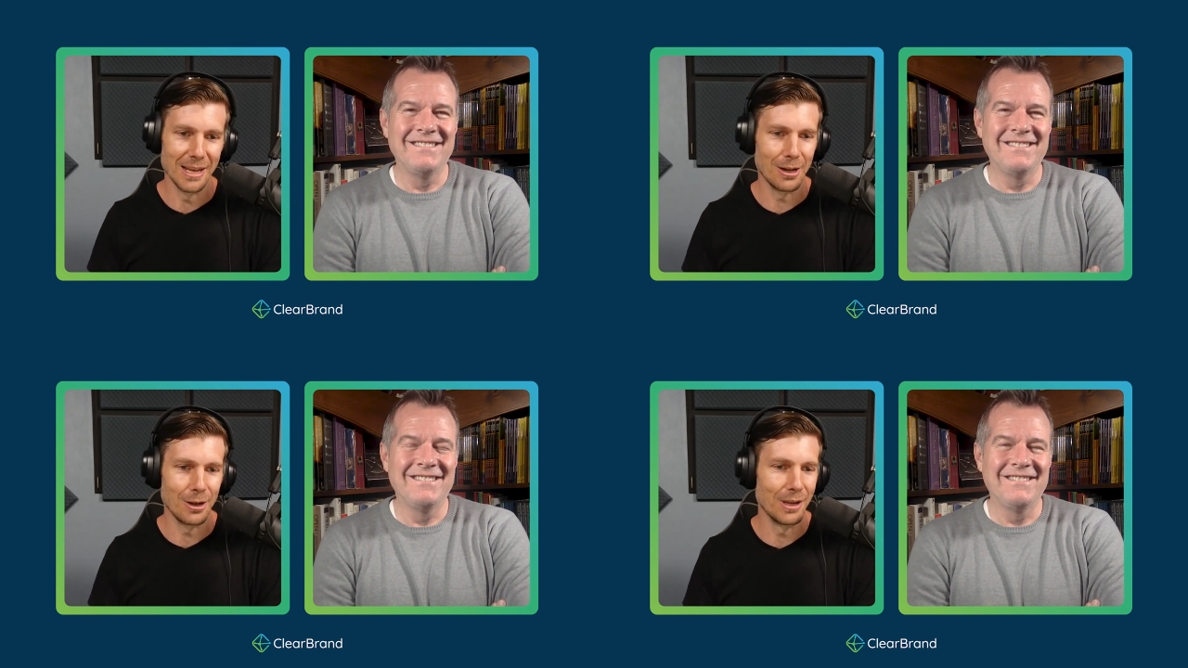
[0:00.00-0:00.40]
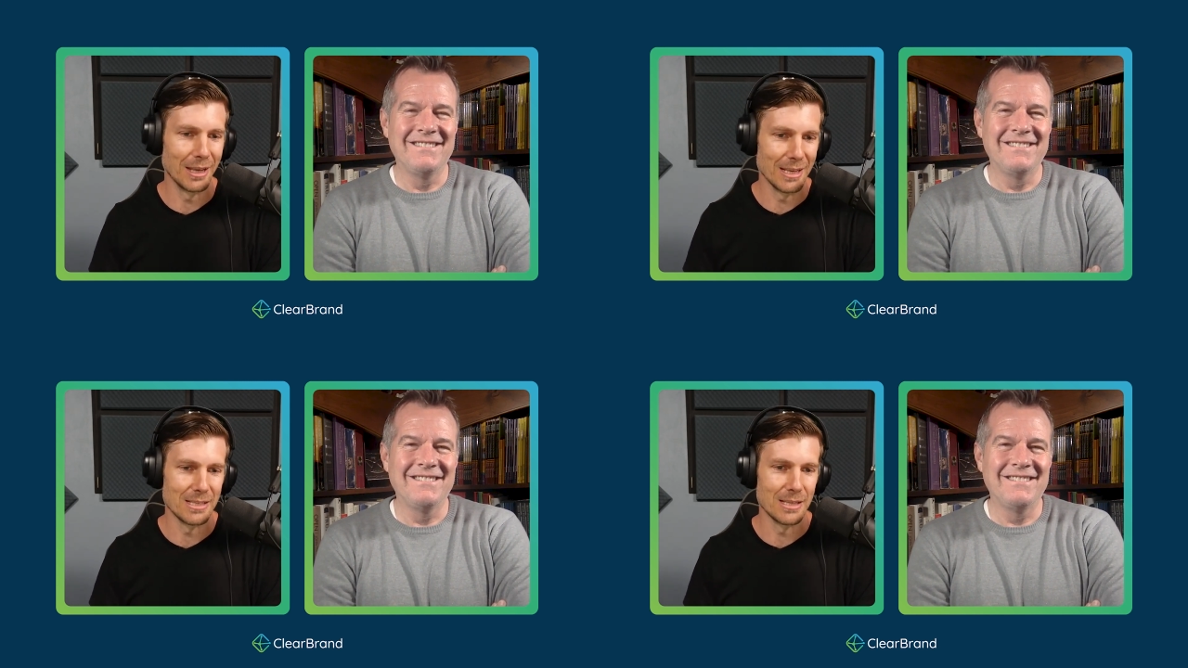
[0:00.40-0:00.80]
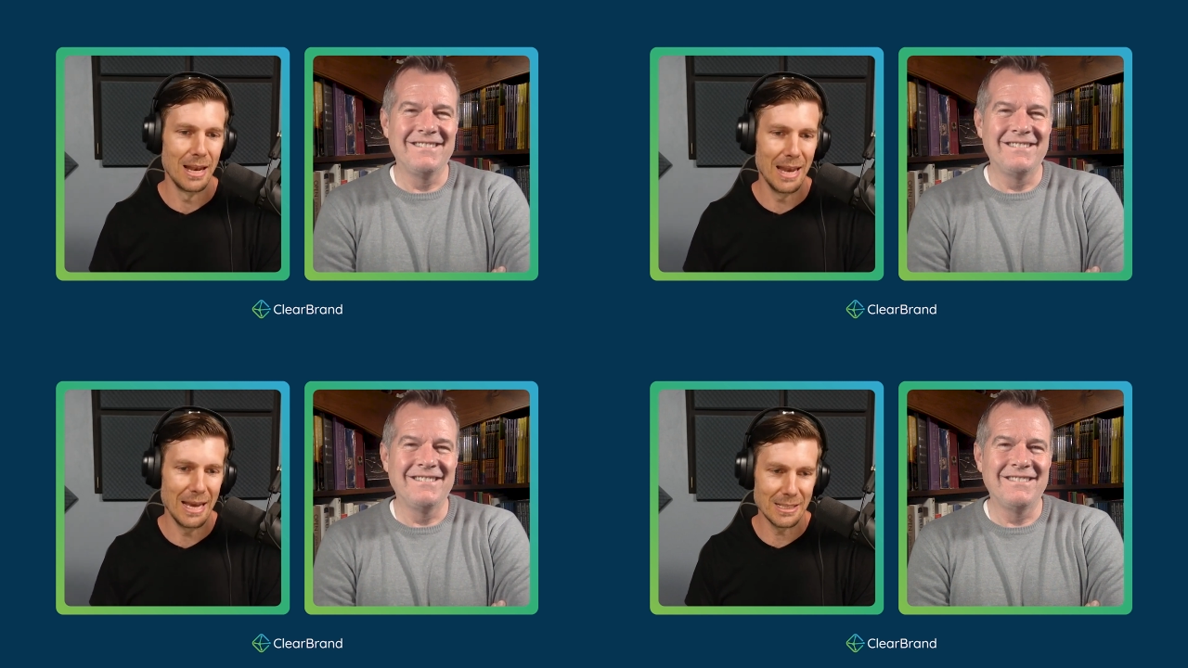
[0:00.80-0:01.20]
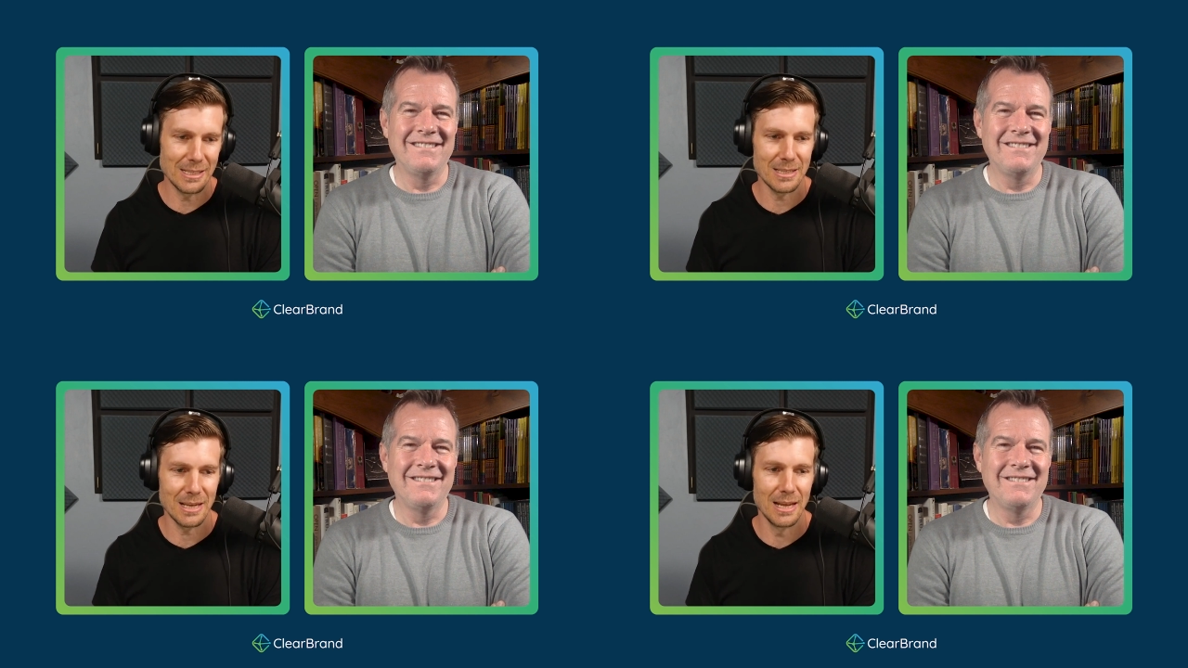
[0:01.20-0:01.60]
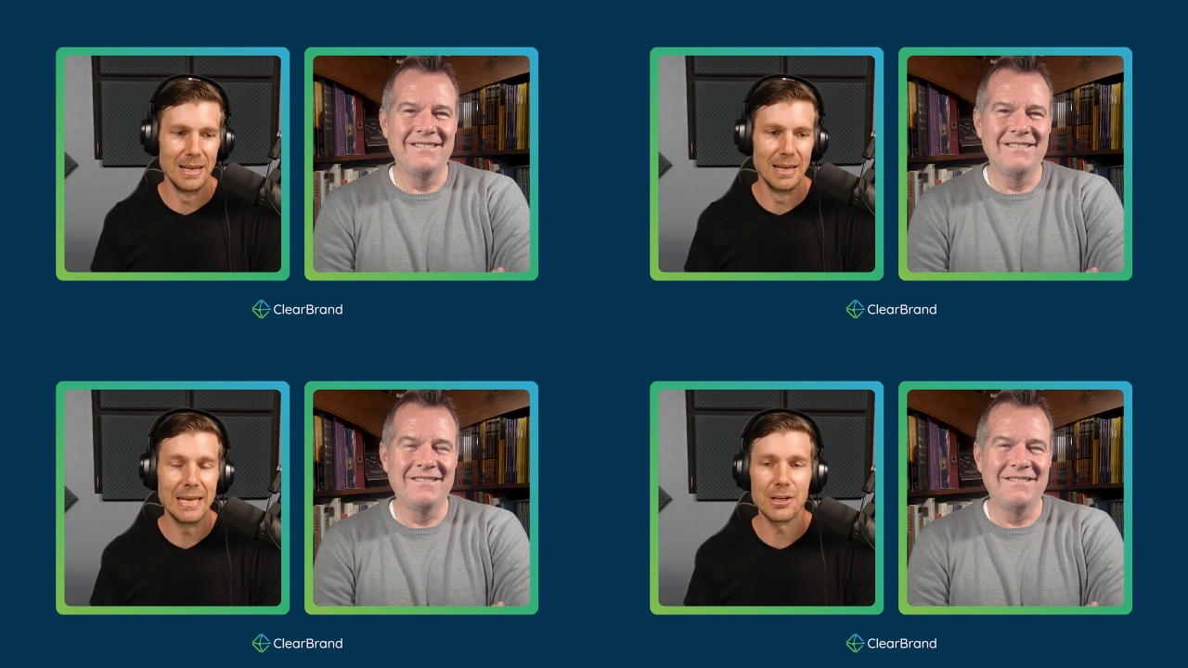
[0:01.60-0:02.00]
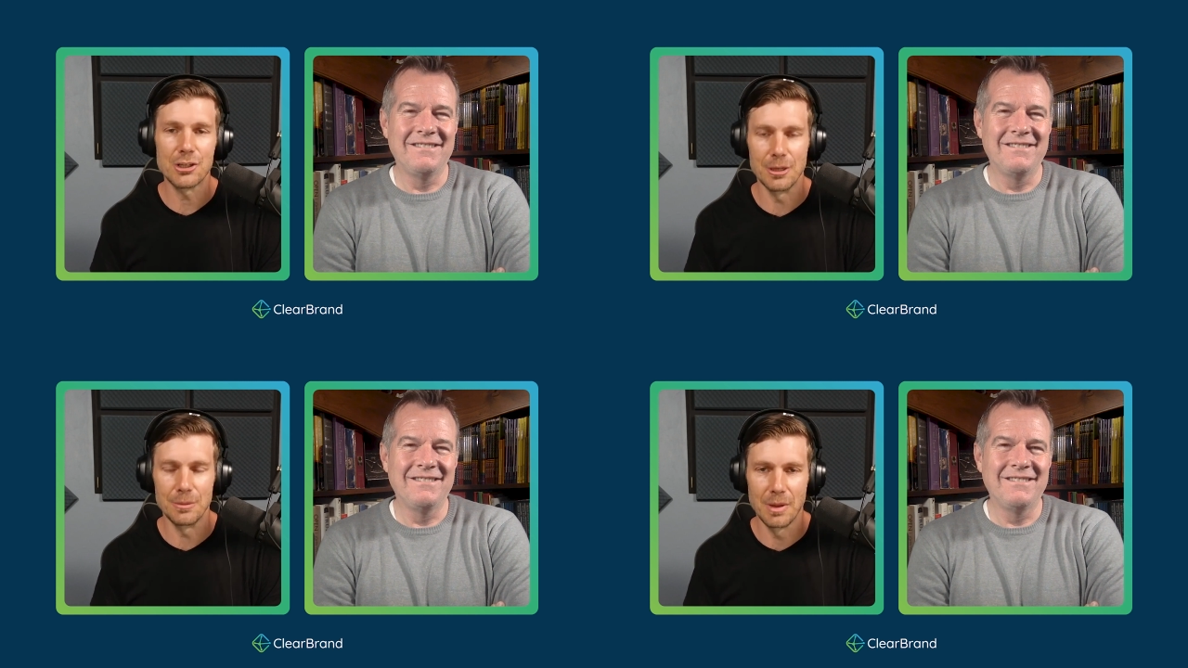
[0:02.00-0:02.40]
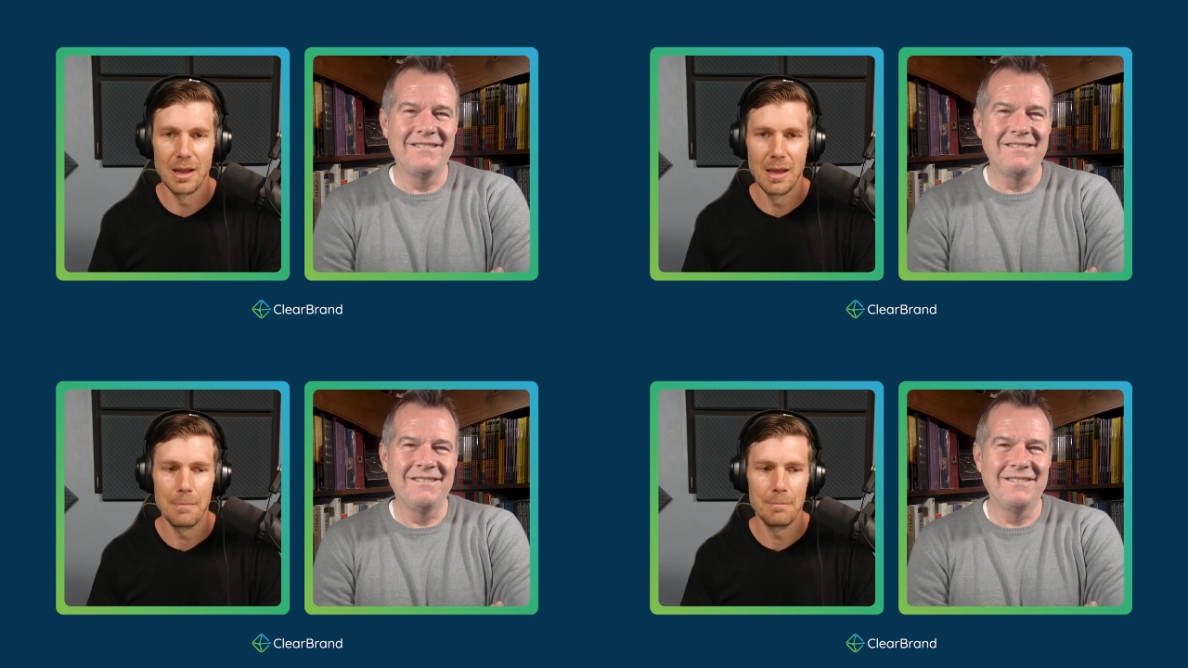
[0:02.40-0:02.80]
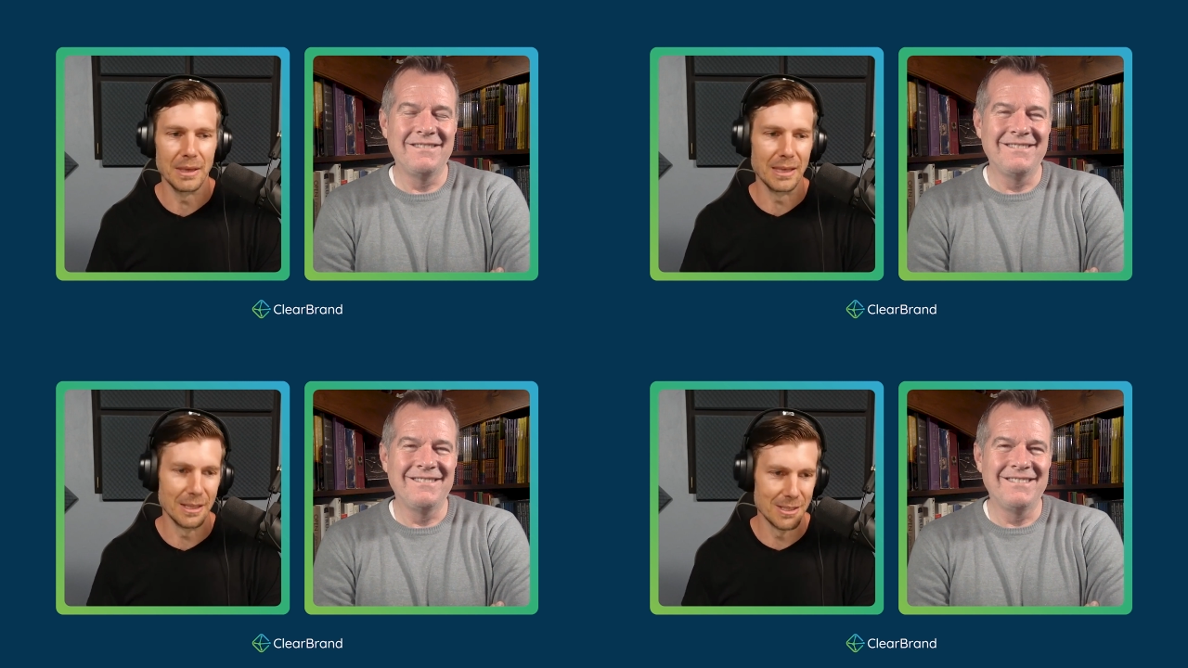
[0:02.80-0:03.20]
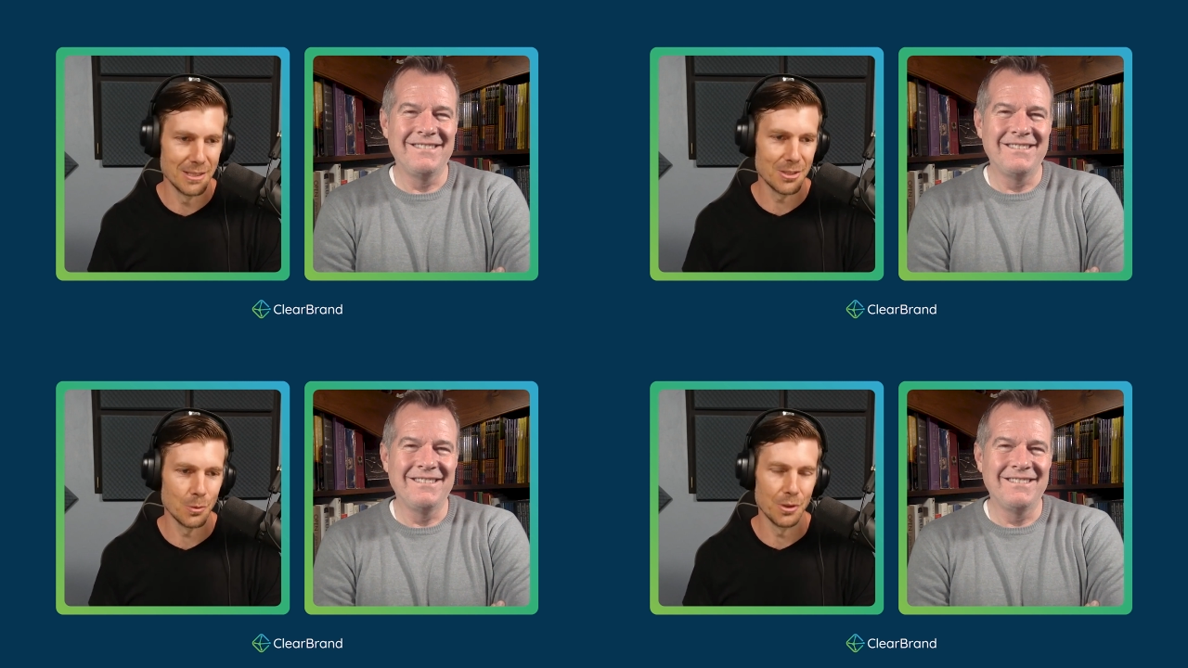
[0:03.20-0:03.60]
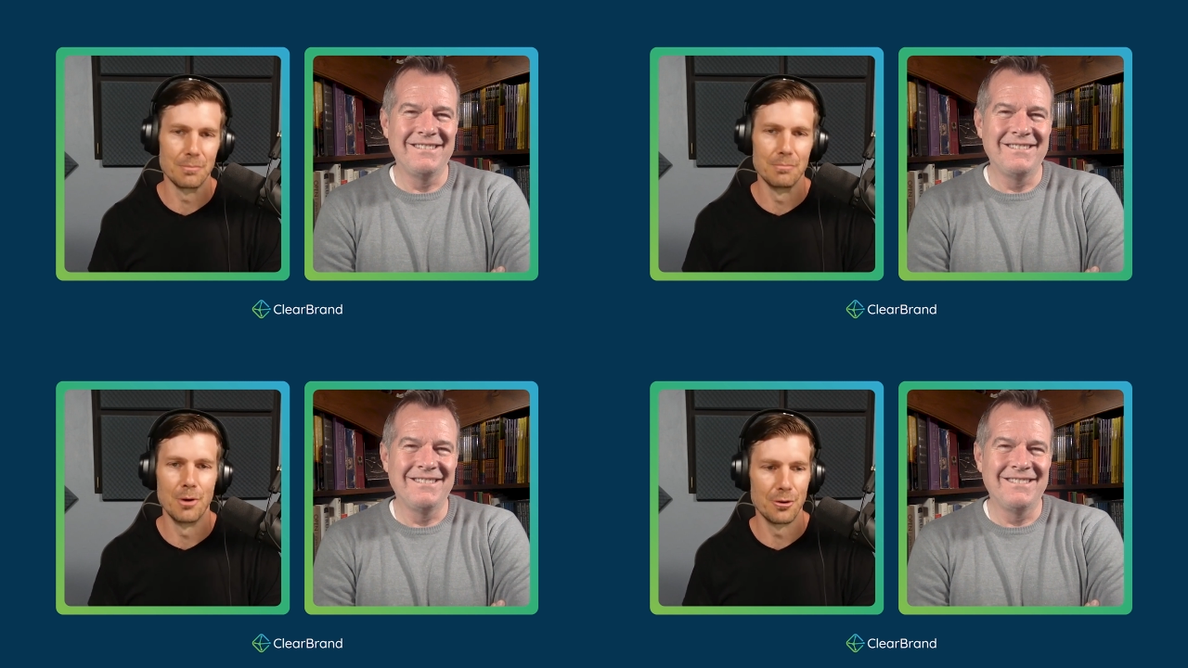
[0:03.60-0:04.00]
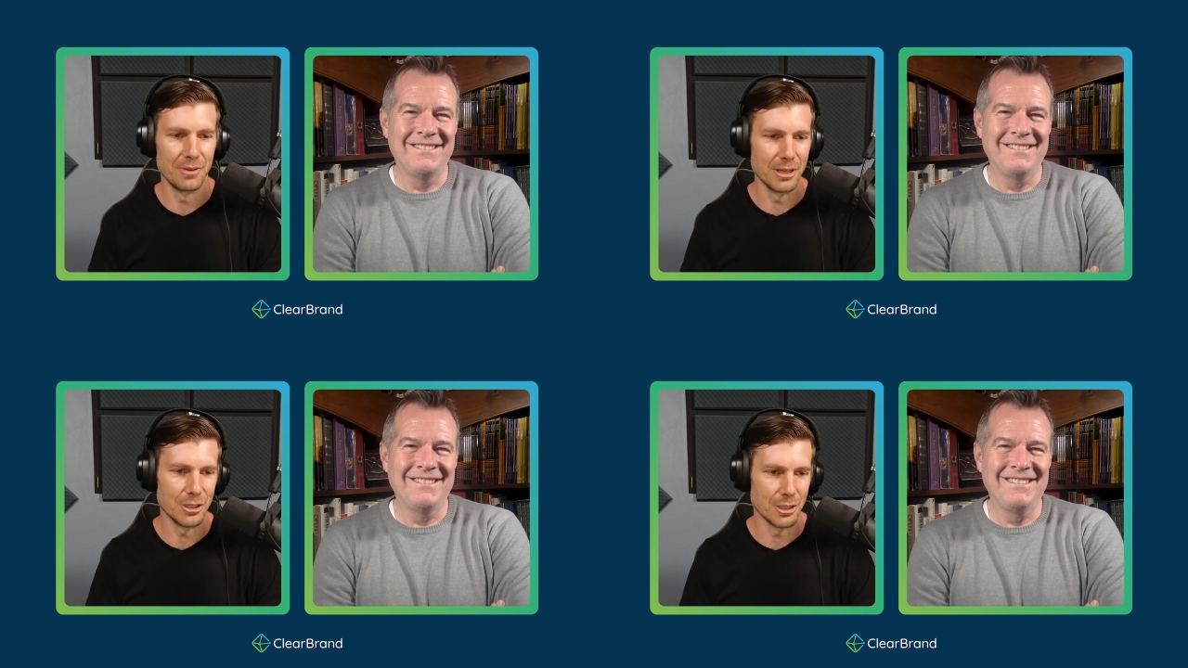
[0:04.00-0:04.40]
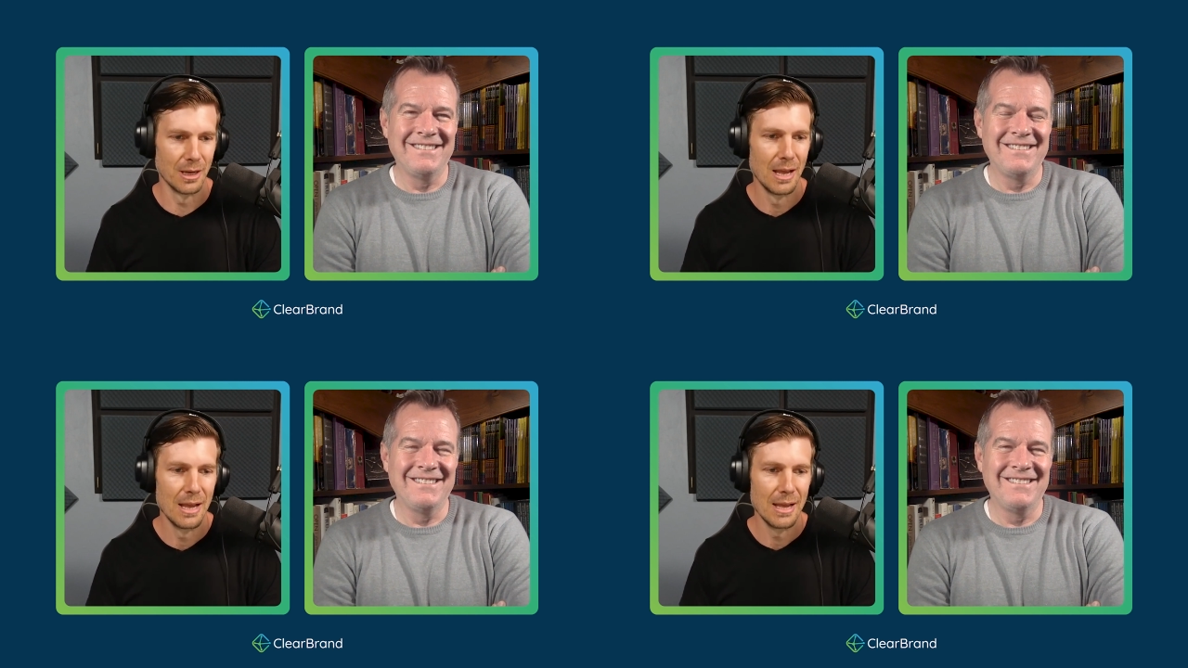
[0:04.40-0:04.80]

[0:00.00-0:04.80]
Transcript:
Speaker 1: including his latest, Leadership Begins with Motivation.